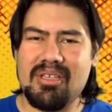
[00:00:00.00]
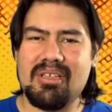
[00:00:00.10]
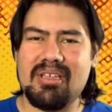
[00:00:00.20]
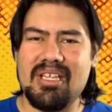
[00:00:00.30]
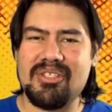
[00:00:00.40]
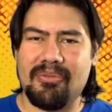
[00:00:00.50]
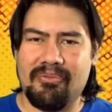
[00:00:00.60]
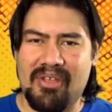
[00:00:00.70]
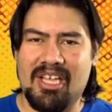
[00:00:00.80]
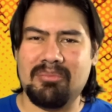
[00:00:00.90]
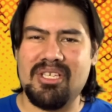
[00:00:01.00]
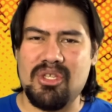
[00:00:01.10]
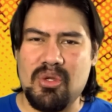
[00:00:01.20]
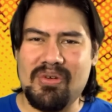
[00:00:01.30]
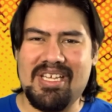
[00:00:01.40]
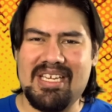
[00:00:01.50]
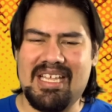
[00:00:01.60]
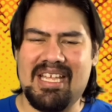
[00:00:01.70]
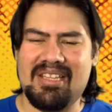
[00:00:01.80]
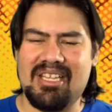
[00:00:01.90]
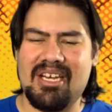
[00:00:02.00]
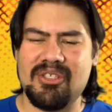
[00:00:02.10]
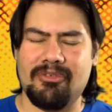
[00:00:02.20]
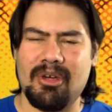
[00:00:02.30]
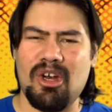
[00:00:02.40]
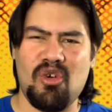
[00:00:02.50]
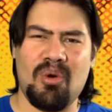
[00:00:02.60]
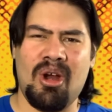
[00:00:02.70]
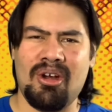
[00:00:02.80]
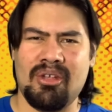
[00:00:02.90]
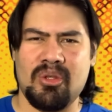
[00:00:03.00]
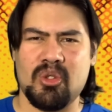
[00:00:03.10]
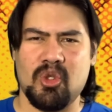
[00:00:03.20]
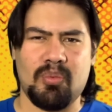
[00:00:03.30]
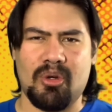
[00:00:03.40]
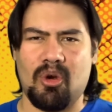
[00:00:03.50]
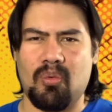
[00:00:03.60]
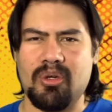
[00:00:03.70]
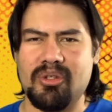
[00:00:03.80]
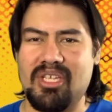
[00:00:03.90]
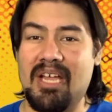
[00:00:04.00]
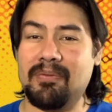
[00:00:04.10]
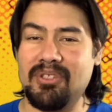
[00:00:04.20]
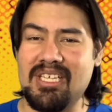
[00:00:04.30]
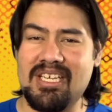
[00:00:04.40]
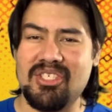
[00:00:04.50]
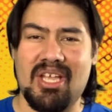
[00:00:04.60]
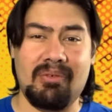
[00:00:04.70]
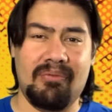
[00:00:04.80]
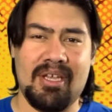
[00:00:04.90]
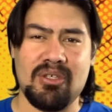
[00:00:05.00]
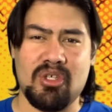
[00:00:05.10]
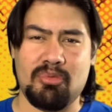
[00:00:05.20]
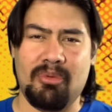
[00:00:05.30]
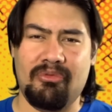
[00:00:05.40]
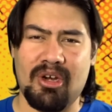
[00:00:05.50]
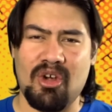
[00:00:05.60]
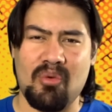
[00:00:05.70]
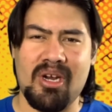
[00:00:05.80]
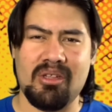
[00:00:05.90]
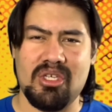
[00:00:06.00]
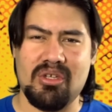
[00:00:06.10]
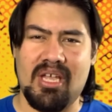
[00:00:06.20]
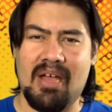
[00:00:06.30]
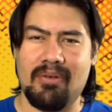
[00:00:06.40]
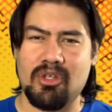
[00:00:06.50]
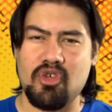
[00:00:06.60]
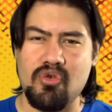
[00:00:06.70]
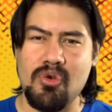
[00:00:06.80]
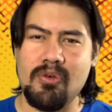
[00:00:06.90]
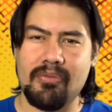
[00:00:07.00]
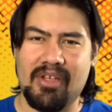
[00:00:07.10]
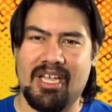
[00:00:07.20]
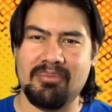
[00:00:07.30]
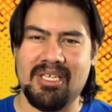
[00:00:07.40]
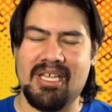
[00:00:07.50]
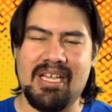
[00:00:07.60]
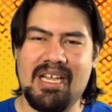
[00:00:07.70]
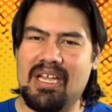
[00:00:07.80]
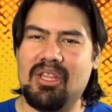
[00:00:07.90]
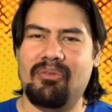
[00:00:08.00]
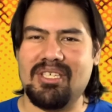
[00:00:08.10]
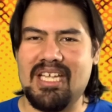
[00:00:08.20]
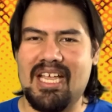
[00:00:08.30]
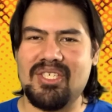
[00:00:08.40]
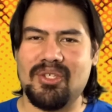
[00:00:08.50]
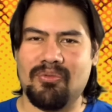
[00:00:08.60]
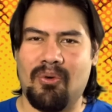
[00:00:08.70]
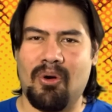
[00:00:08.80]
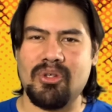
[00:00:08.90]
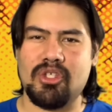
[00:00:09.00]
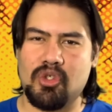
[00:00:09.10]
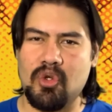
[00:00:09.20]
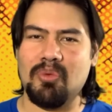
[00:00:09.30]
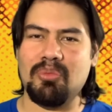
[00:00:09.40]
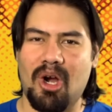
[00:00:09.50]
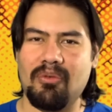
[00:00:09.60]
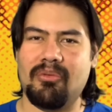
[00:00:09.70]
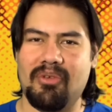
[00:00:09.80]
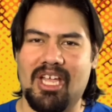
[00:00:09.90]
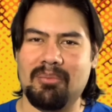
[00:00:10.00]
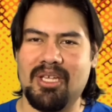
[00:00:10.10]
It's a family unit, and that is very rare in the superhero world. You have leagues, you have Avengers, but very rarely do you have a true family. And the Fantastic Four is a true Marvel family.